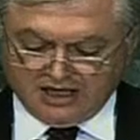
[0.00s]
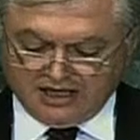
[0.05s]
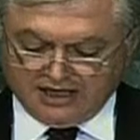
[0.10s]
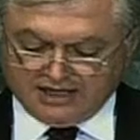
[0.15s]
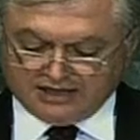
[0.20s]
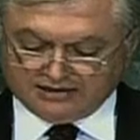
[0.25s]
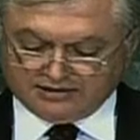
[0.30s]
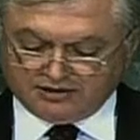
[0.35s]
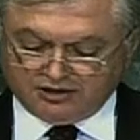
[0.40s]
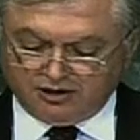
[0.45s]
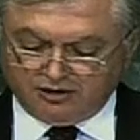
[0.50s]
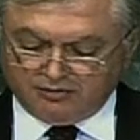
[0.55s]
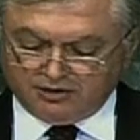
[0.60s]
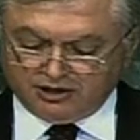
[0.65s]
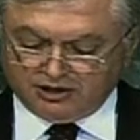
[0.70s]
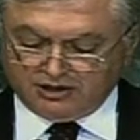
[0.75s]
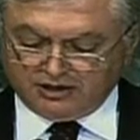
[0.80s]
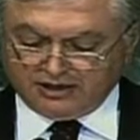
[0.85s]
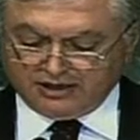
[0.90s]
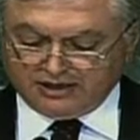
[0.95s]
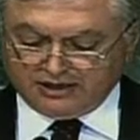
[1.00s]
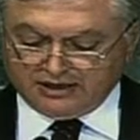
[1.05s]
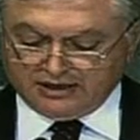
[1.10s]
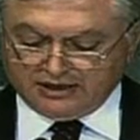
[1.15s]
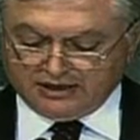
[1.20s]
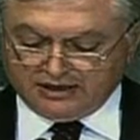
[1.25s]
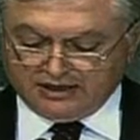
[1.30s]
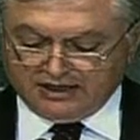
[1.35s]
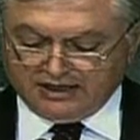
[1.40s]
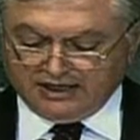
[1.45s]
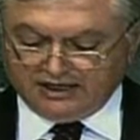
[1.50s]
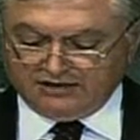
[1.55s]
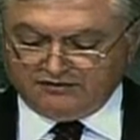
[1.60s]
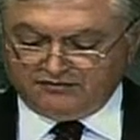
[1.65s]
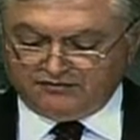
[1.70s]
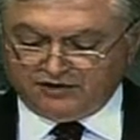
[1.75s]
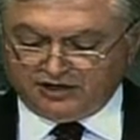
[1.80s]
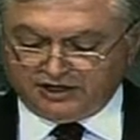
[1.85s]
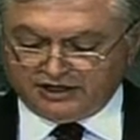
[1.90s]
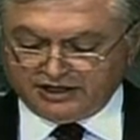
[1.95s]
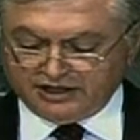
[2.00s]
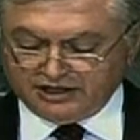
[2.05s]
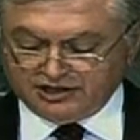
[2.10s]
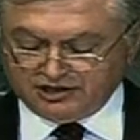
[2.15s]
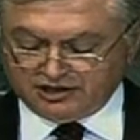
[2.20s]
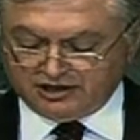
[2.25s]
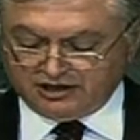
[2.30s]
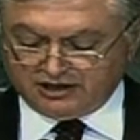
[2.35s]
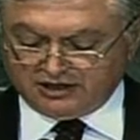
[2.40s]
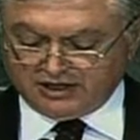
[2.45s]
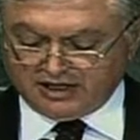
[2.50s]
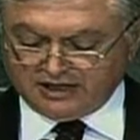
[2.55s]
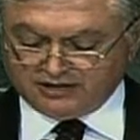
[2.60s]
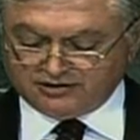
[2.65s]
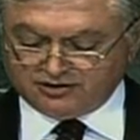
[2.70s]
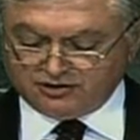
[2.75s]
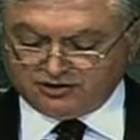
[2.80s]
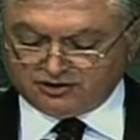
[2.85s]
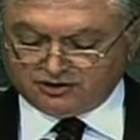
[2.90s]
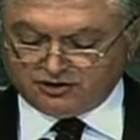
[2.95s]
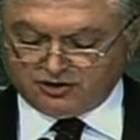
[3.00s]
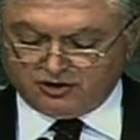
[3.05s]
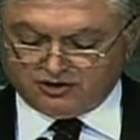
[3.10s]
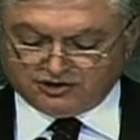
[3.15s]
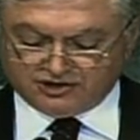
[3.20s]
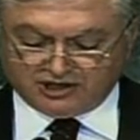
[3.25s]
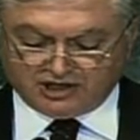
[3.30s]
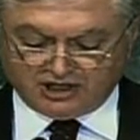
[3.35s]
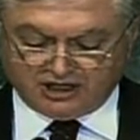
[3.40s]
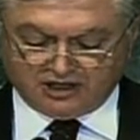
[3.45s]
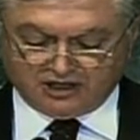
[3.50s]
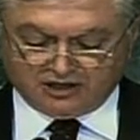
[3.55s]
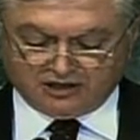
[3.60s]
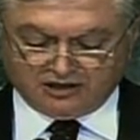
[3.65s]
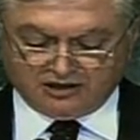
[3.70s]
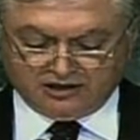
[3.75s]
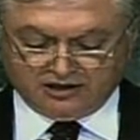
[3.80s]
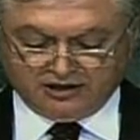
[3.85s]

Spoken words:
As noble and far-reaching as those goals are,